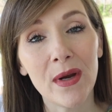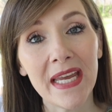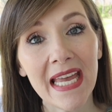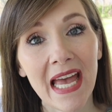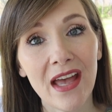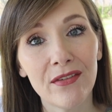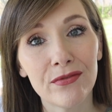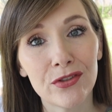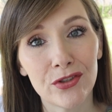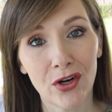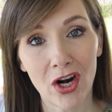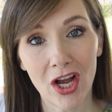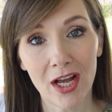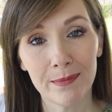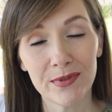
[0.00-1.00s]
we have
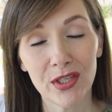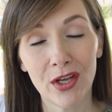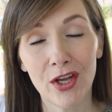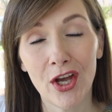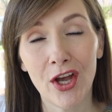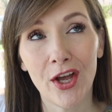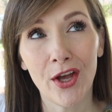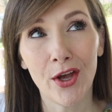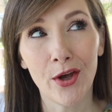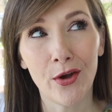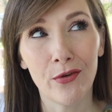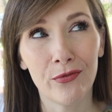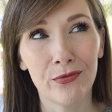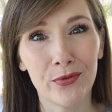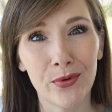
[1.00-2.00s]
dropped
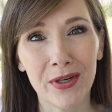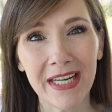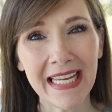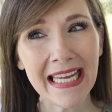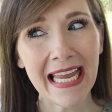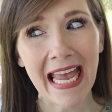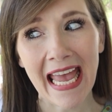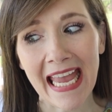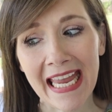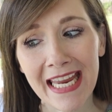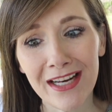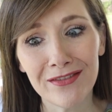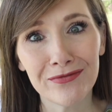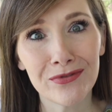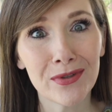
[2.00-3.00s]
uh,
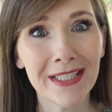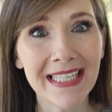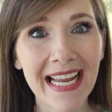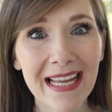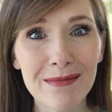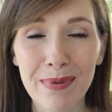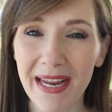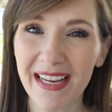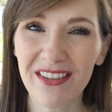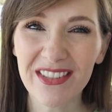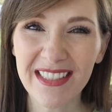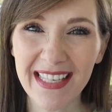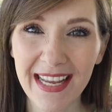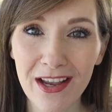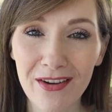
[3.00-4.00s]
48, 49
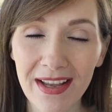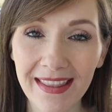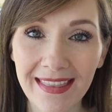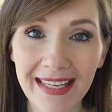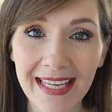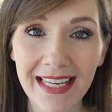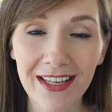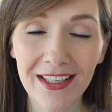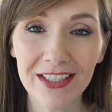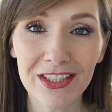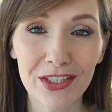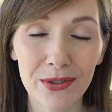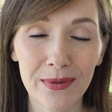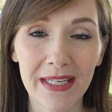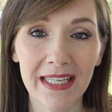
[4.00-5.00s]
pounds now, I think,
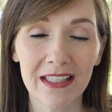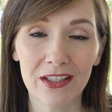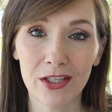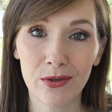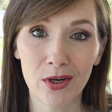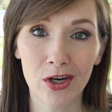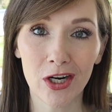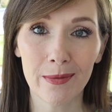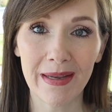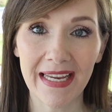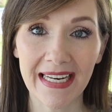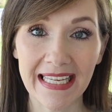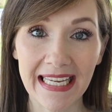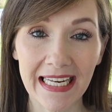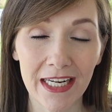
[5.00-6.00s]
doing low carb
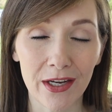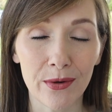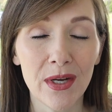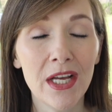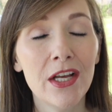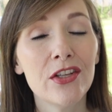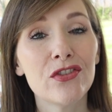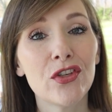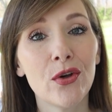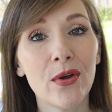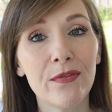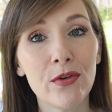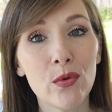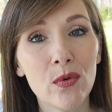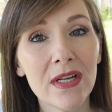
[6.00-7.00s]
and keto. So
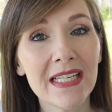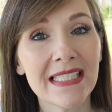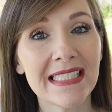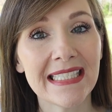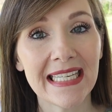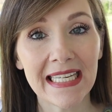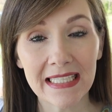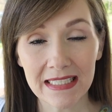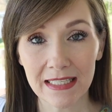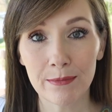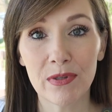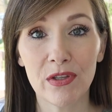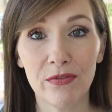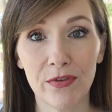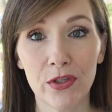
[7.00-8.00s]
if you want to see
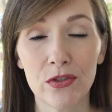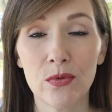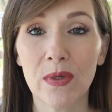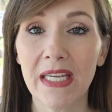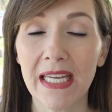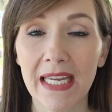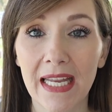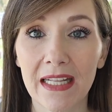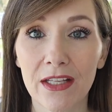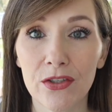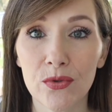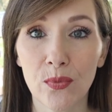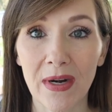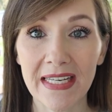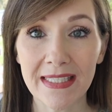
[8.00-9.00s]
some of the foods we eat and
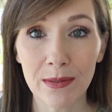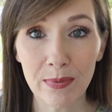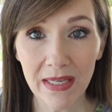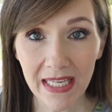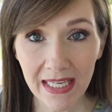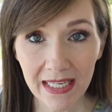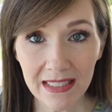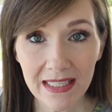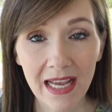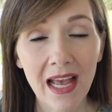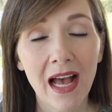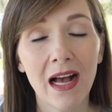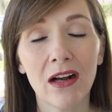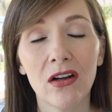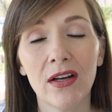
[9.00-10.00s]
those recipes,
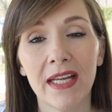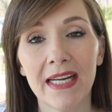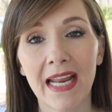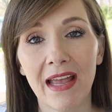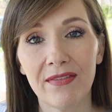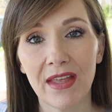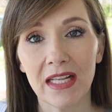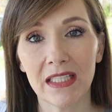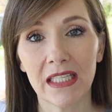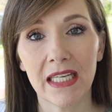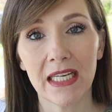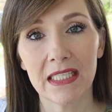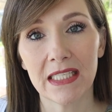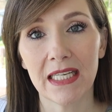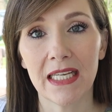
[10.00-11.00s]
I'll go ahead and have that
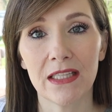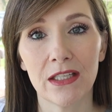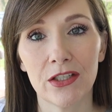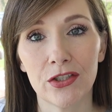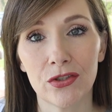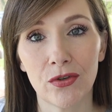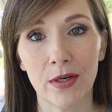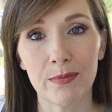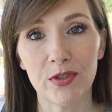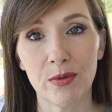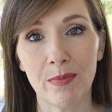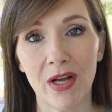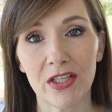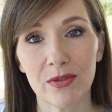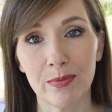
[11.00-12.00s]
linked in the
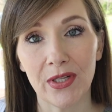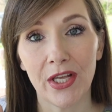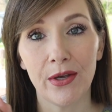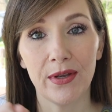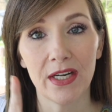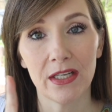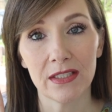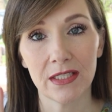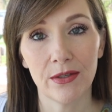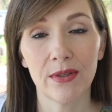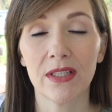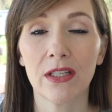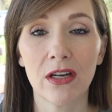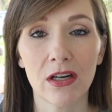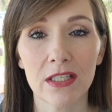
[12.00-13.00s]
description box below and also
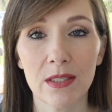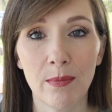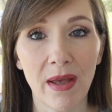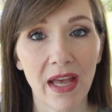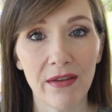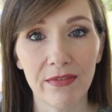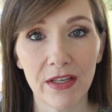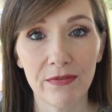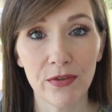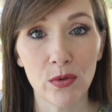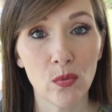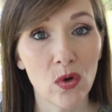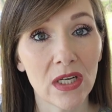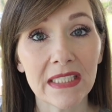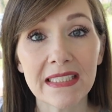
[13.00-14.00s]
in the cards above if
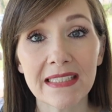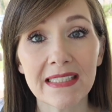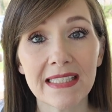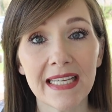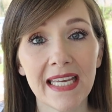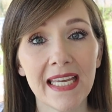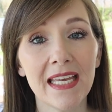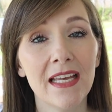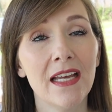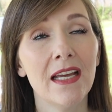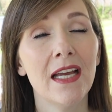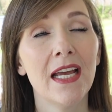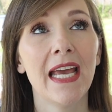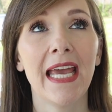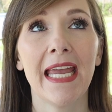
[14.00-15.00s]
you want to see.
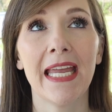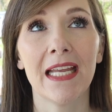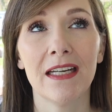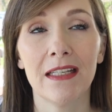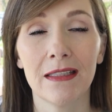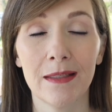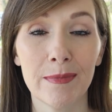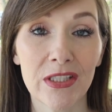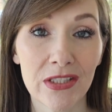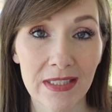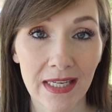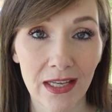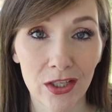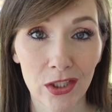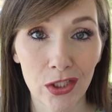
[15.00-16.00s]
And let me just
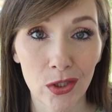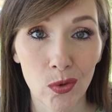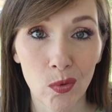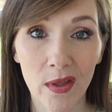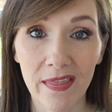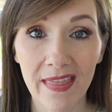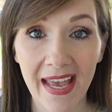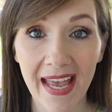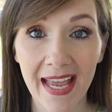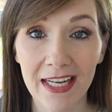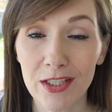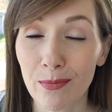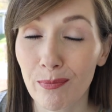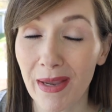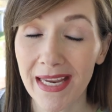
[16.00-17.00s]
tell you
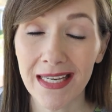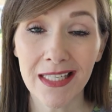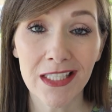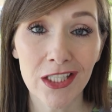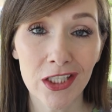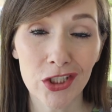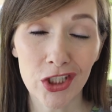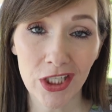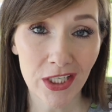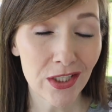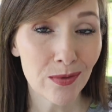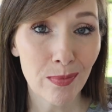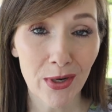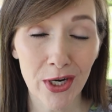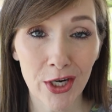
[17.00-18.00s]
that bacon
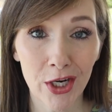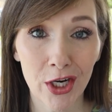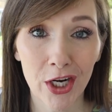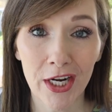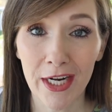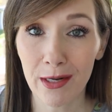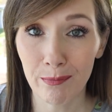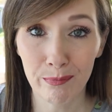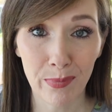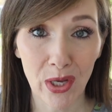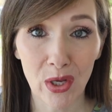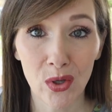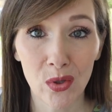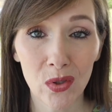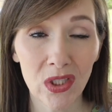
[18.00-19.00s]
cheeseburger in a
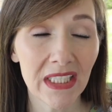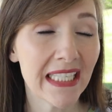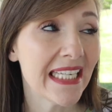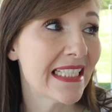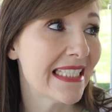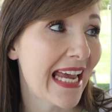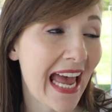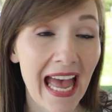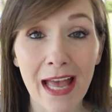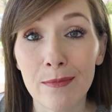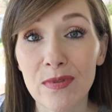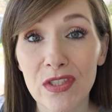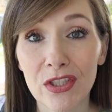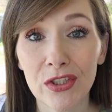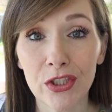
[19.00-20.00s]
bowl is
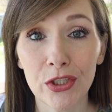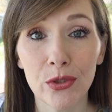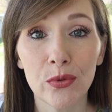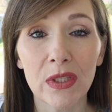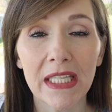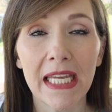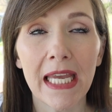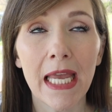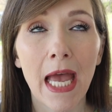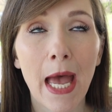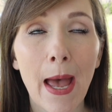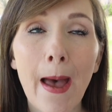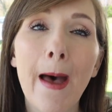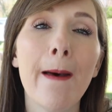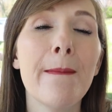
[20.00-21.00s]
absolutely
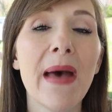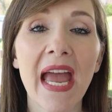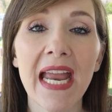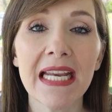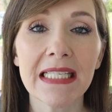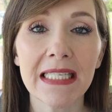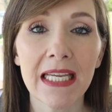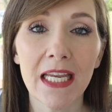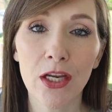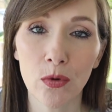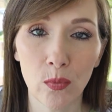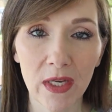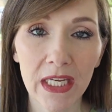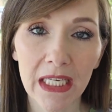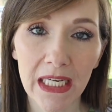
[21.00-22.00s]

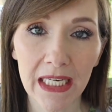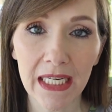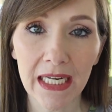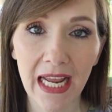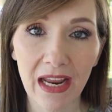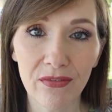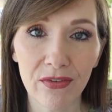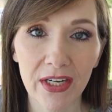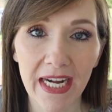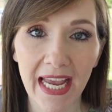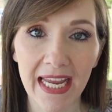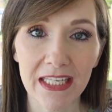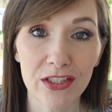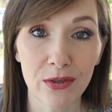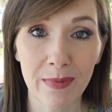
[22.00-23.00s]
amazing. We could eat it every
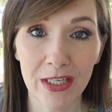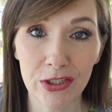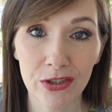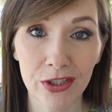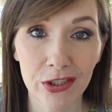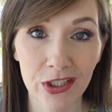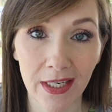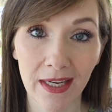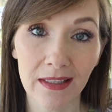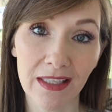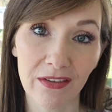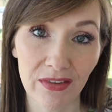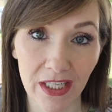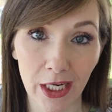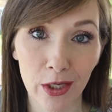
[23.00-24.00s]
day, so make sure you check out
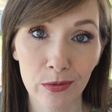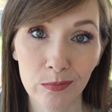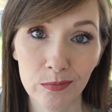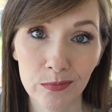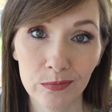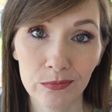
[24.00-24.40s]
that video.